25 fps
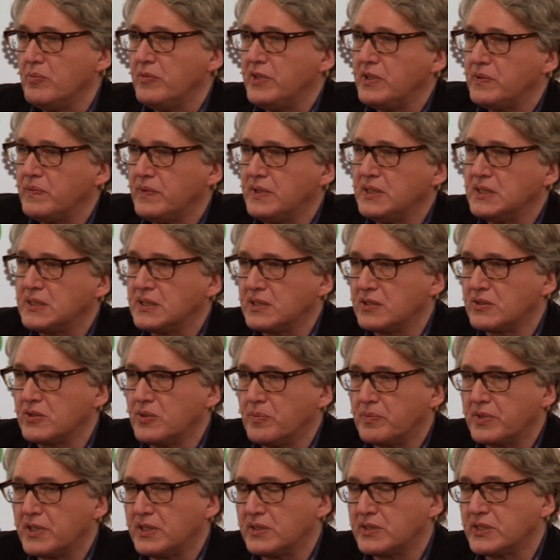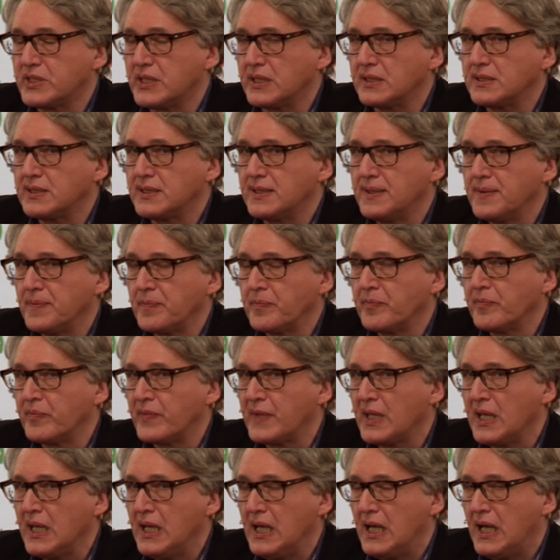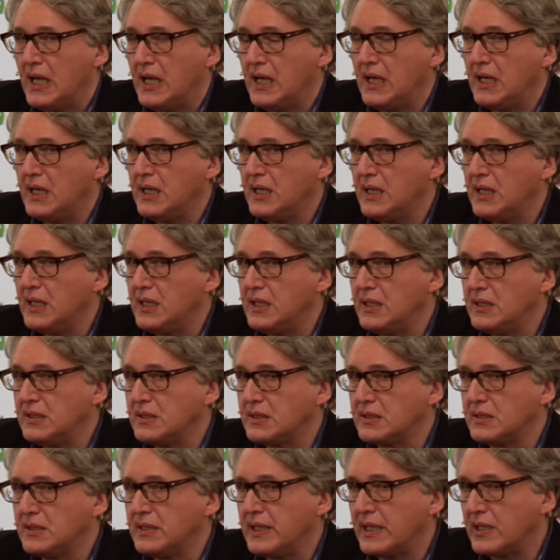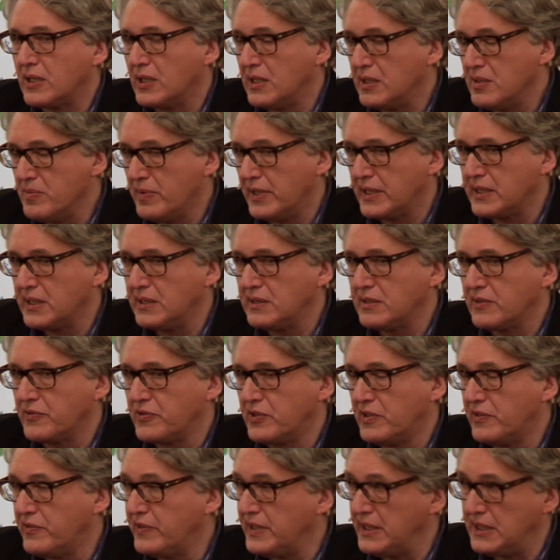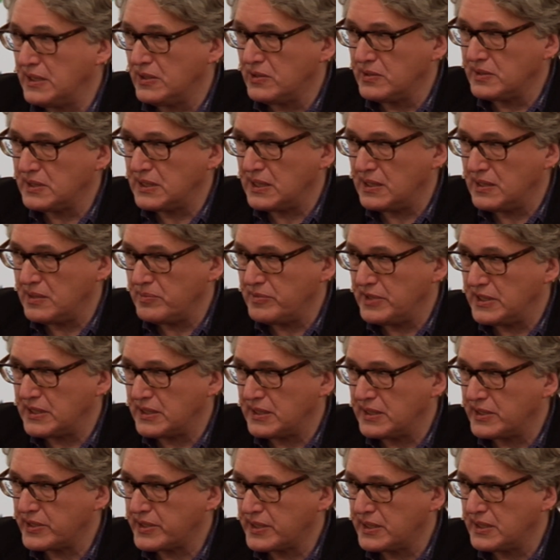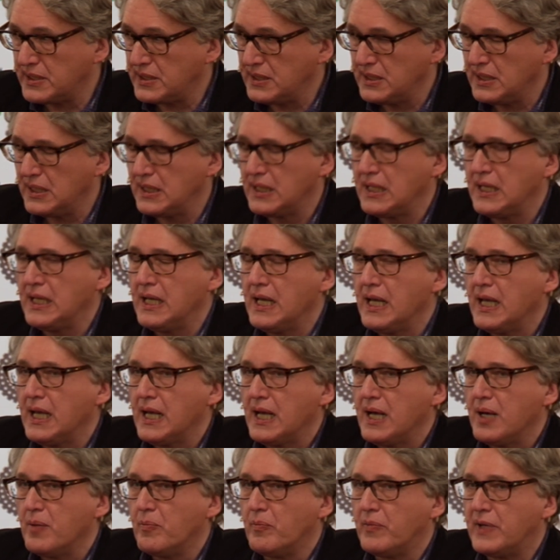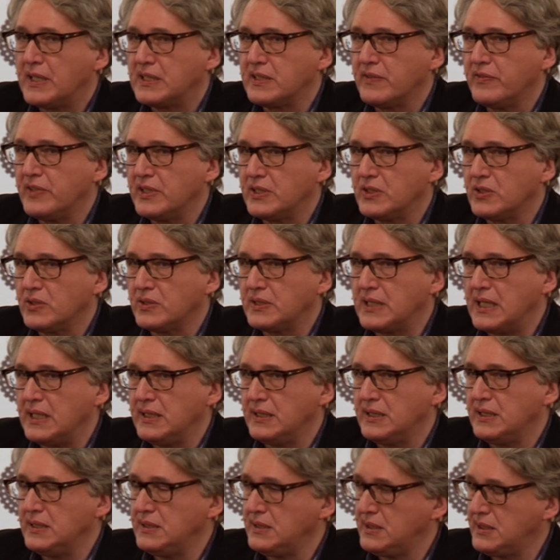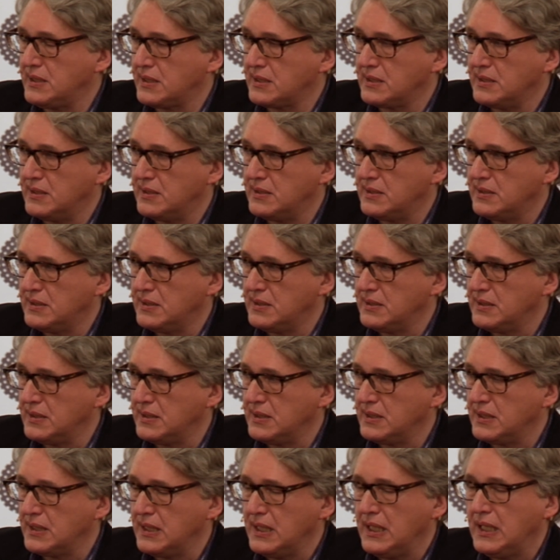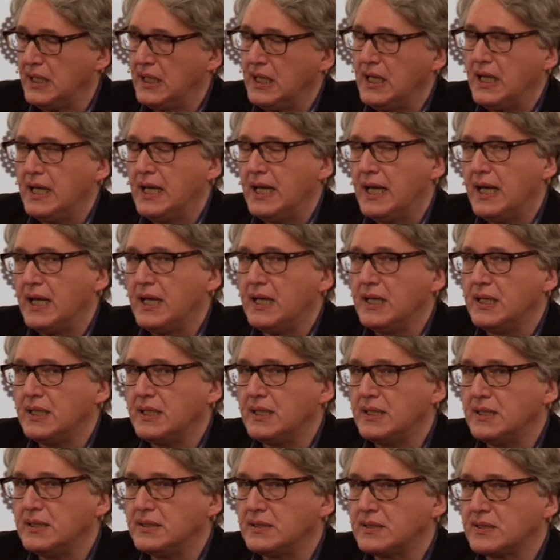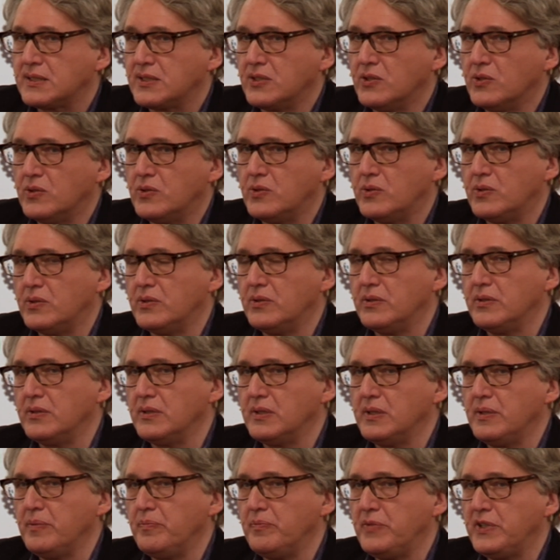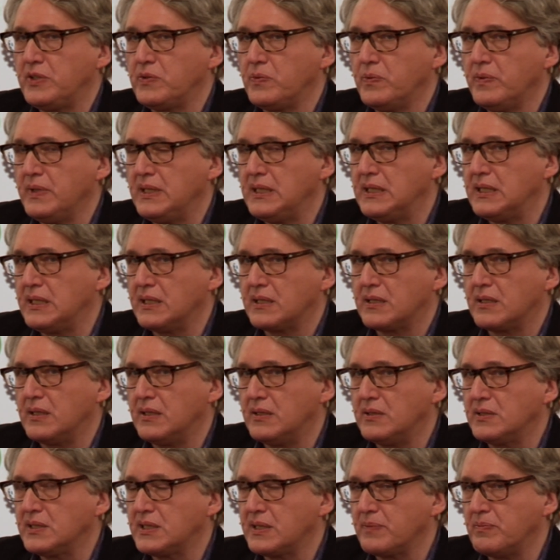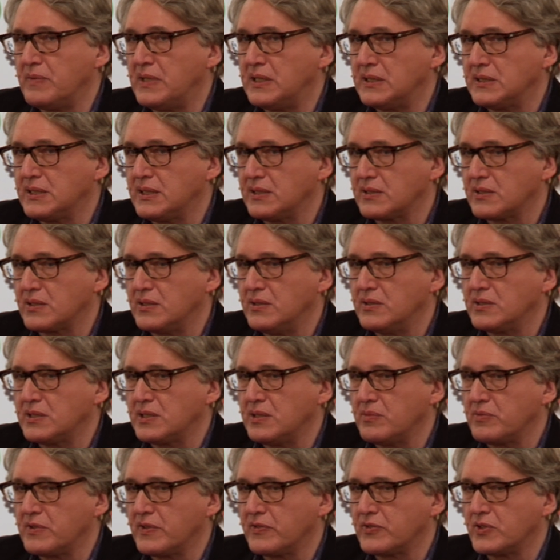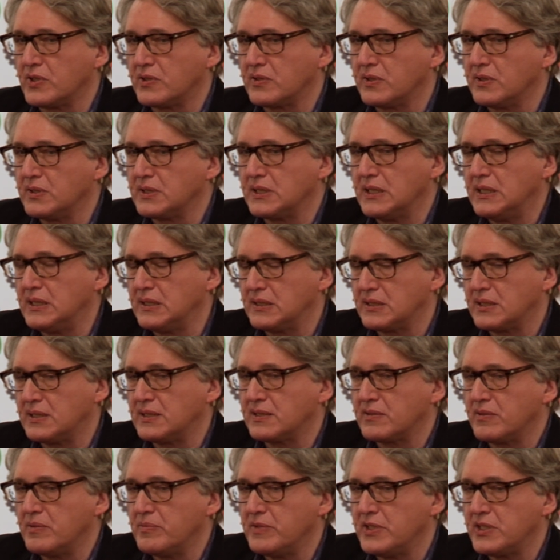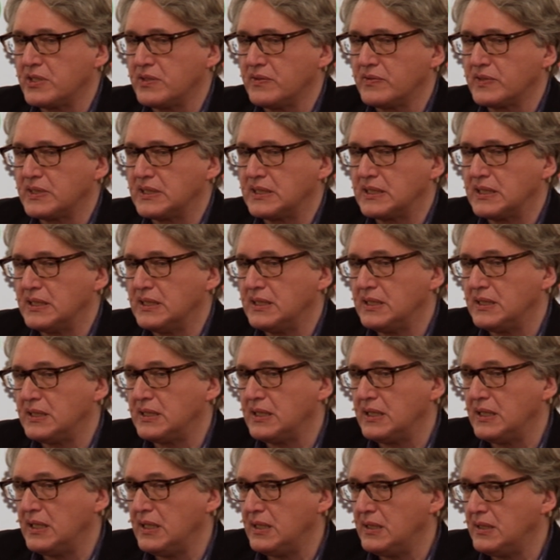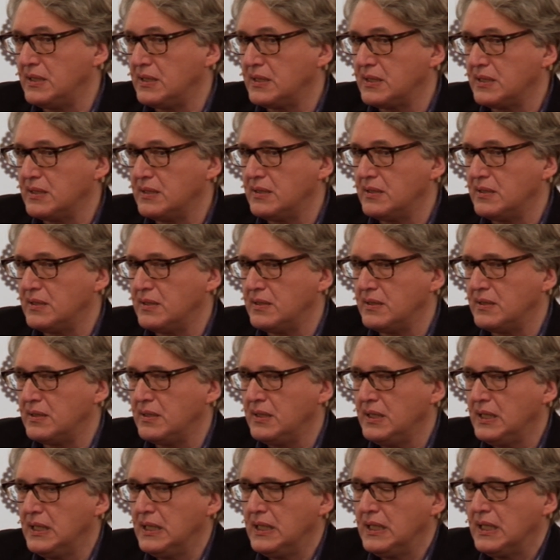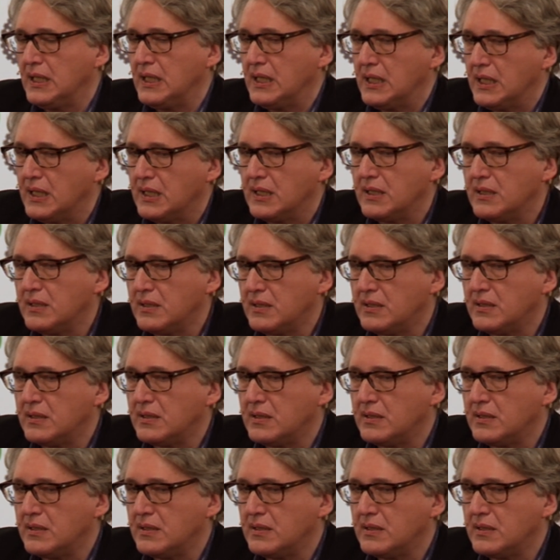between these two projects. And they collaborated for a very long time in Russia, but they were not identical. And so between the Marxist concept of total transformation of society and